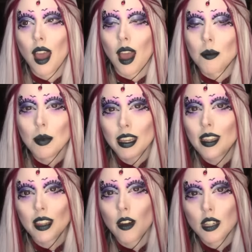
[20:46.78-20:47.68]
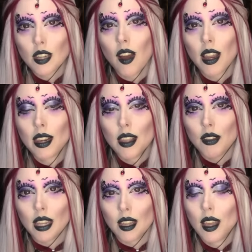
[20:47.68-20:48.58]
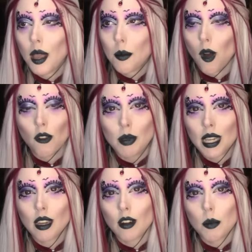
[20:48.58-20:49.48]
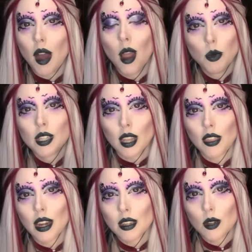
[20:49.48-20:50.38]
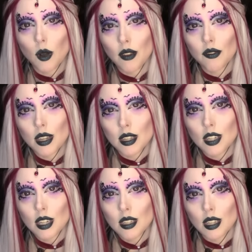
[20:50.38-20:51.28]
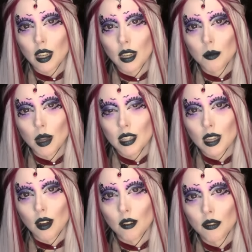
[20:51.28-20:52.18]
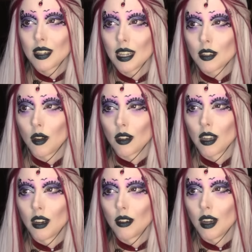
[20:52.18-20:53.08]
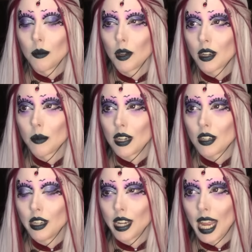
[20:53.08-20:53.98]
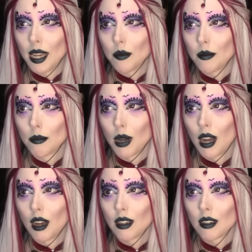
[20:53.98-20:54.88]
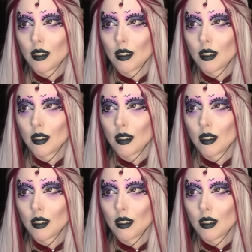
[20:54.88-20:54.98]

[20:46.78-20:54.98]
and making their entire living off picking her up? I would say that is quite fetishistic myself. TikTok girl, I'm not going to mention your name, but